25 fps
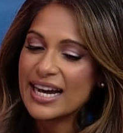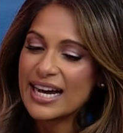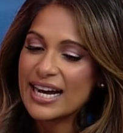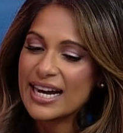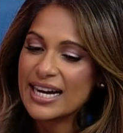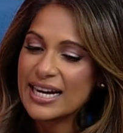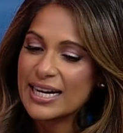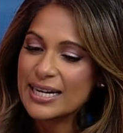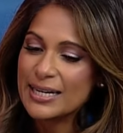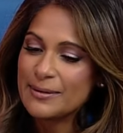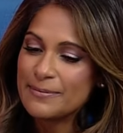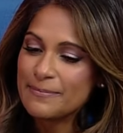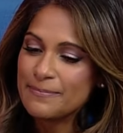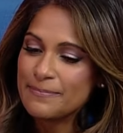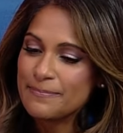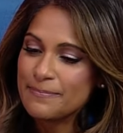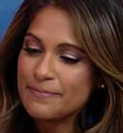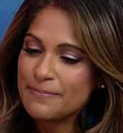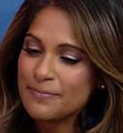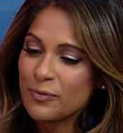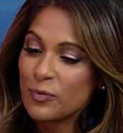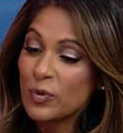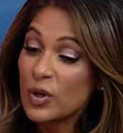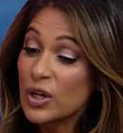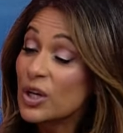
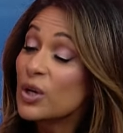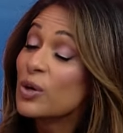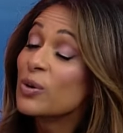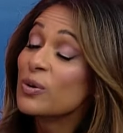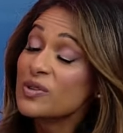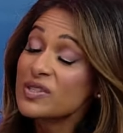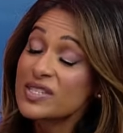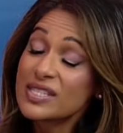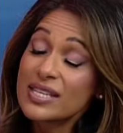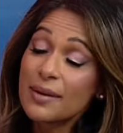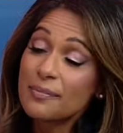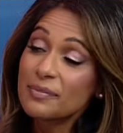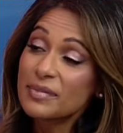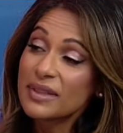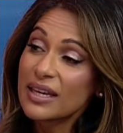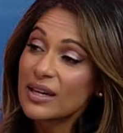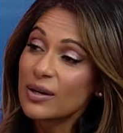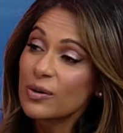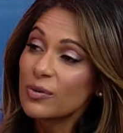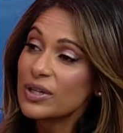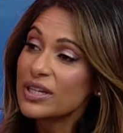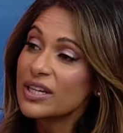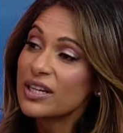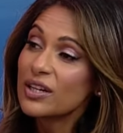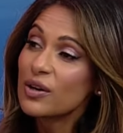Um, we knew it was
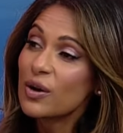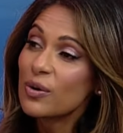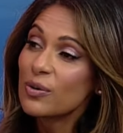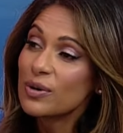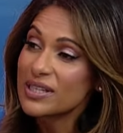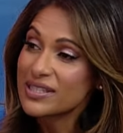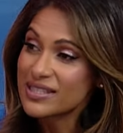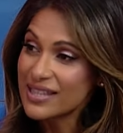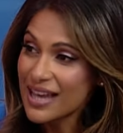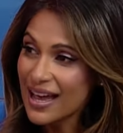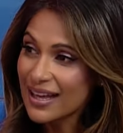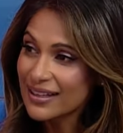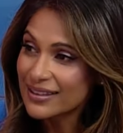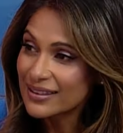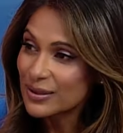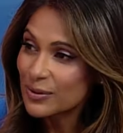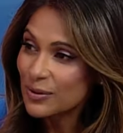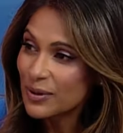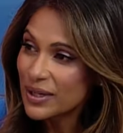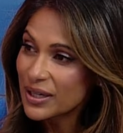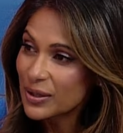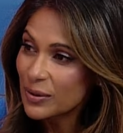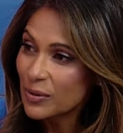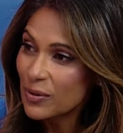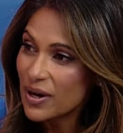something. We didn't know exactly
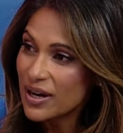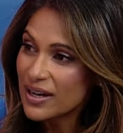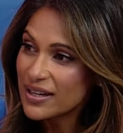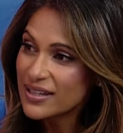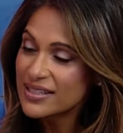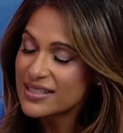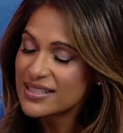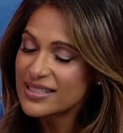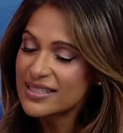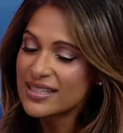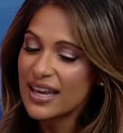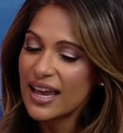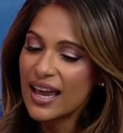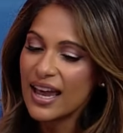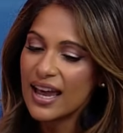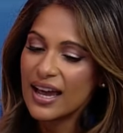what it was.